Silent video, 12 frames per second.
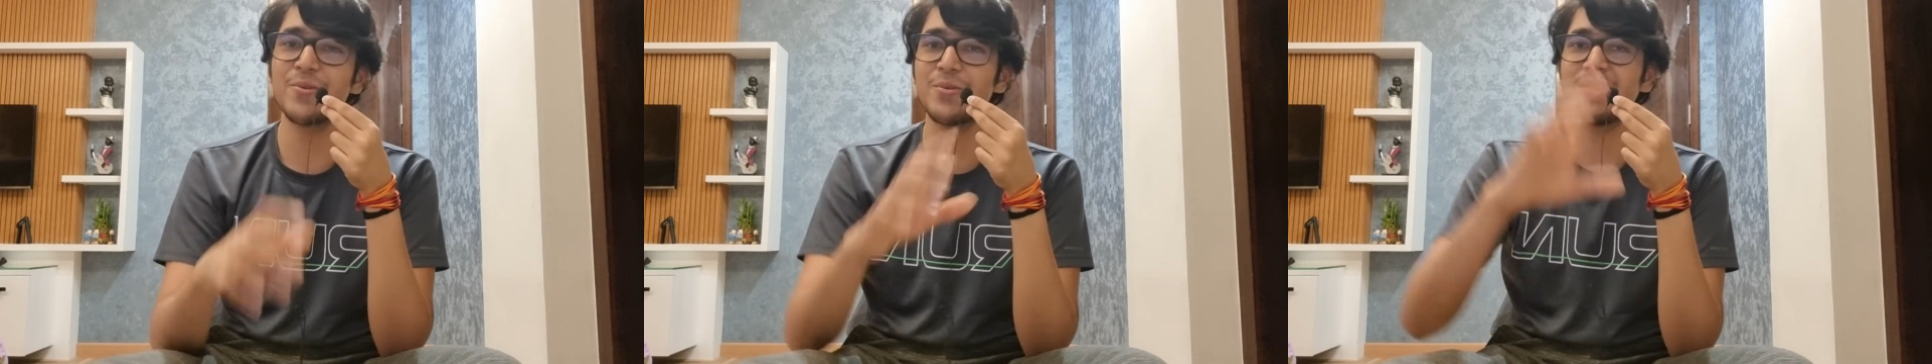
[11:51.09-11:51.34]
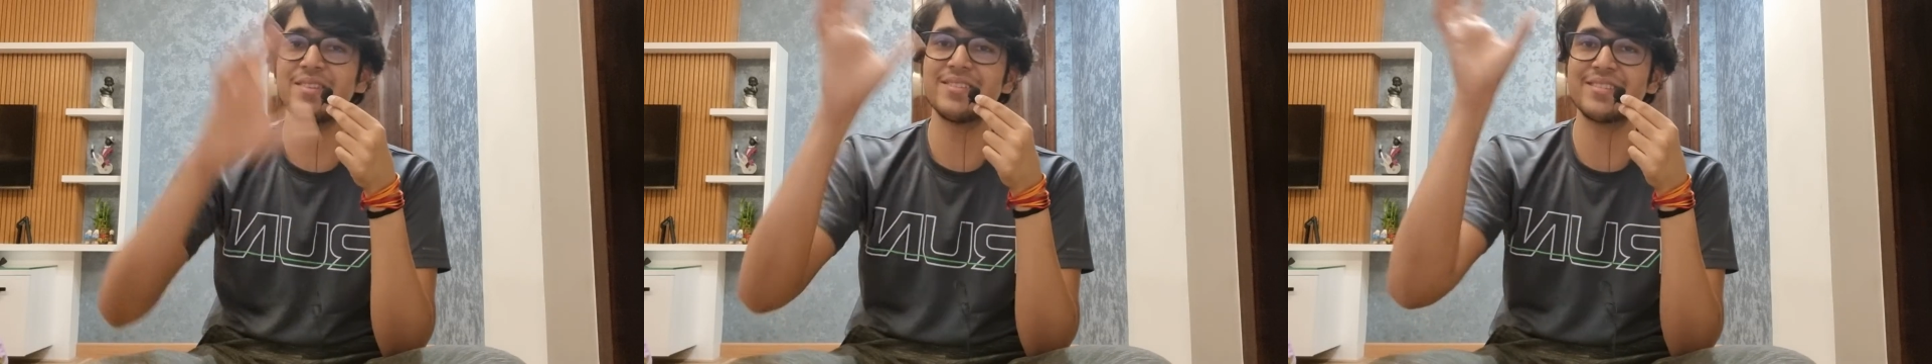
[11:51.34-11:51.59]
Do
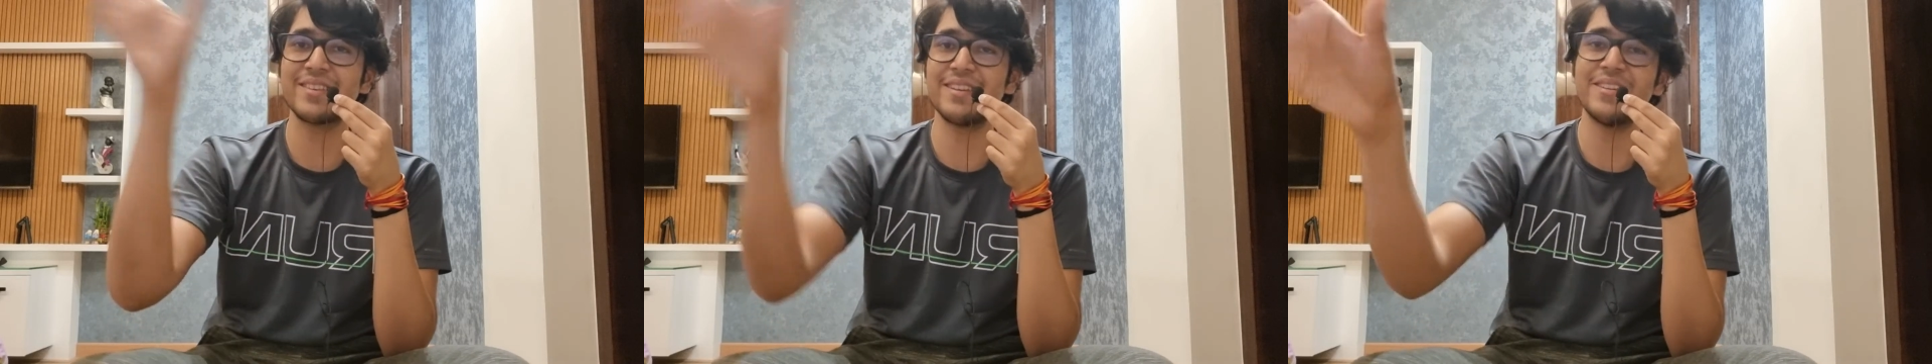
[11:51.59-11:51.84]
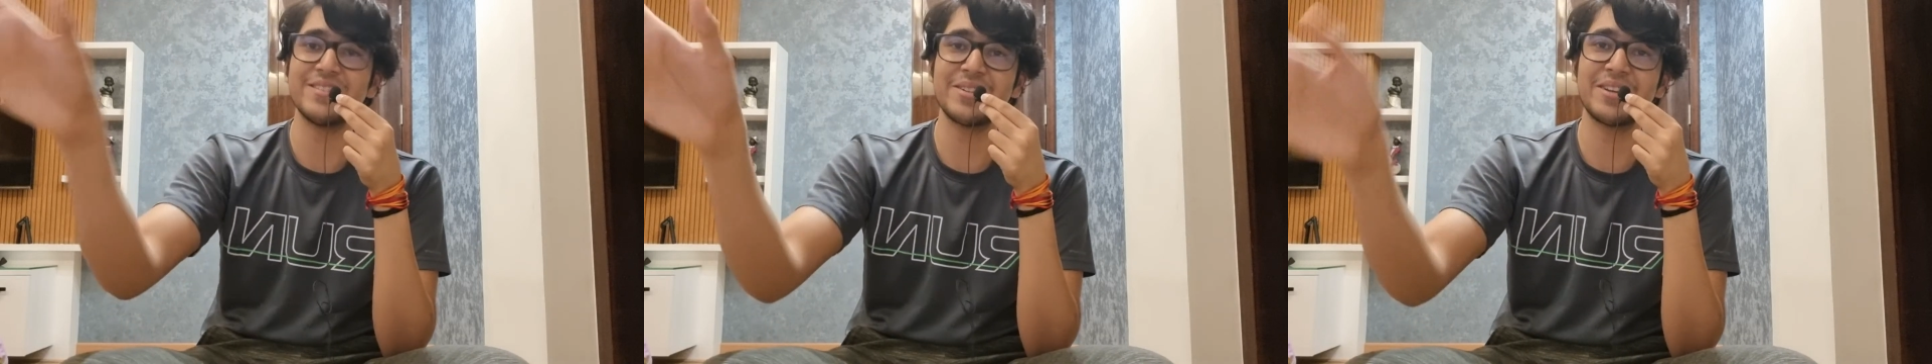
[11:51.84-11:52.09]
they just
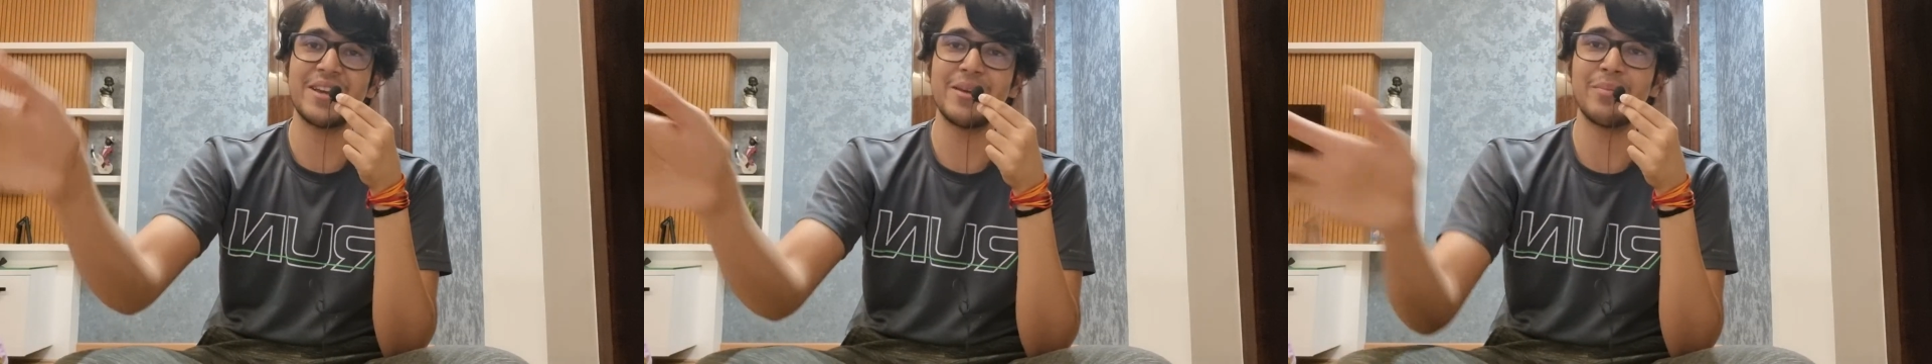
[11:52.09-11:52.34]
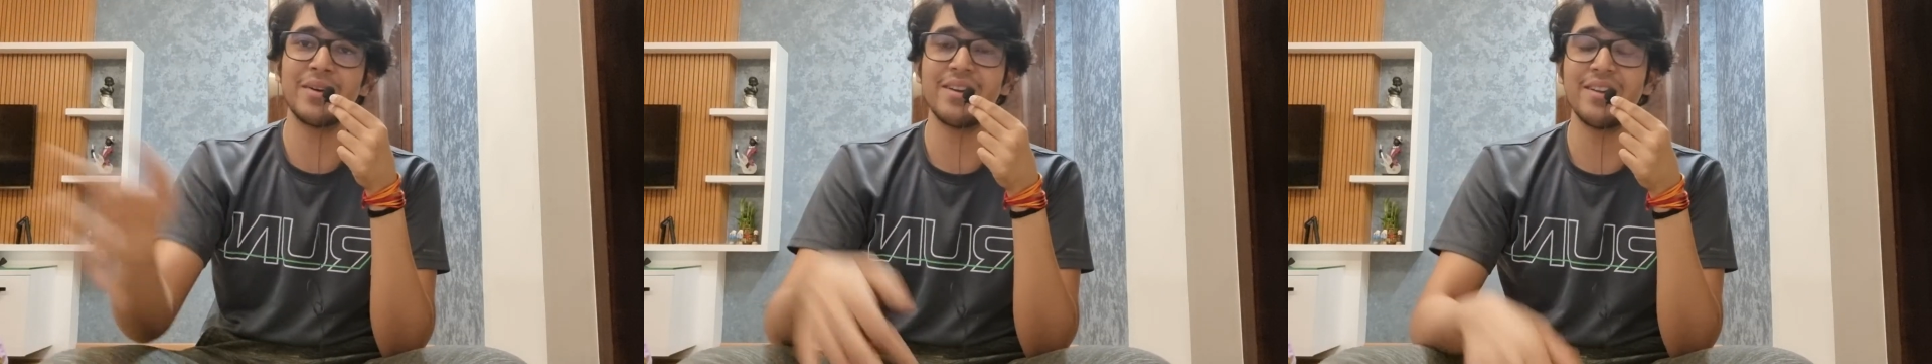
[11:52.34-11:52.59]
legit
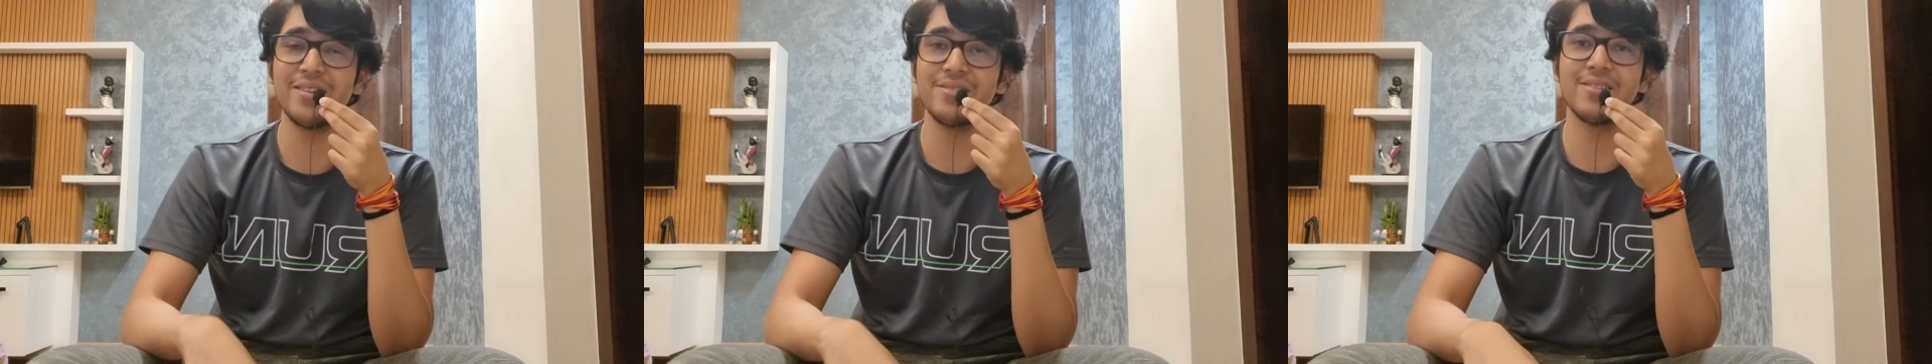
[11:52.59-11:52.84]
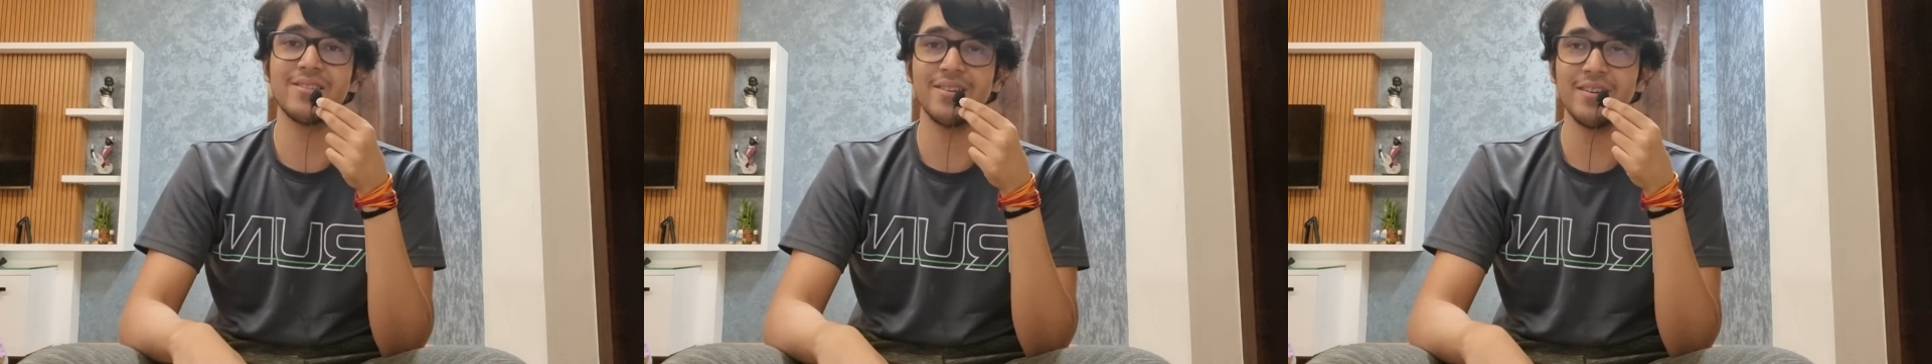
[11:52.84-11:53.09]
keep it near
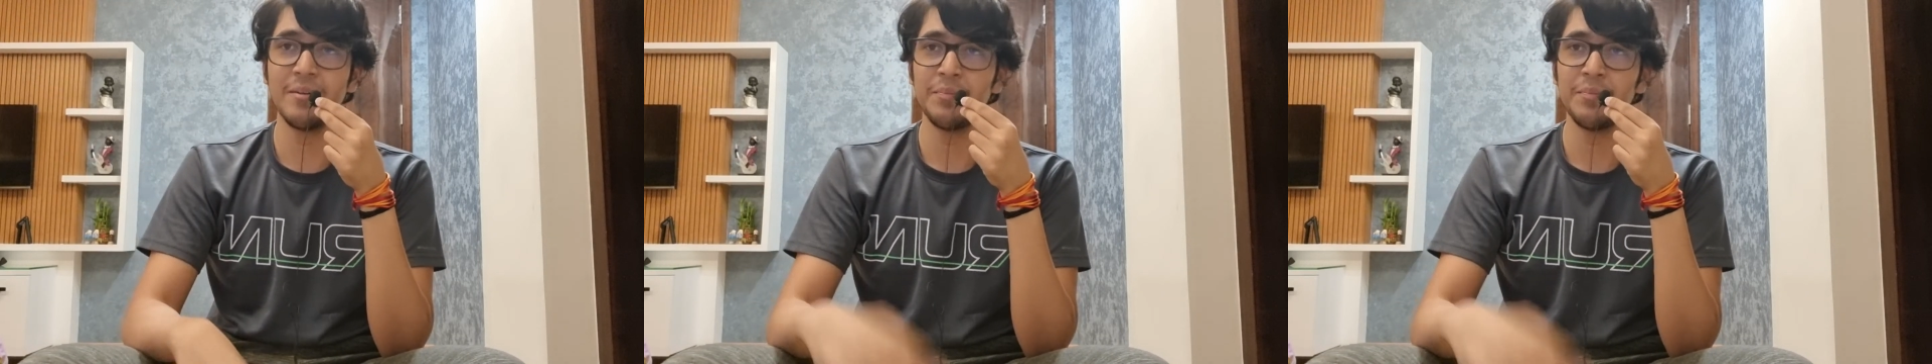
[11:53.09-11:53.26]
the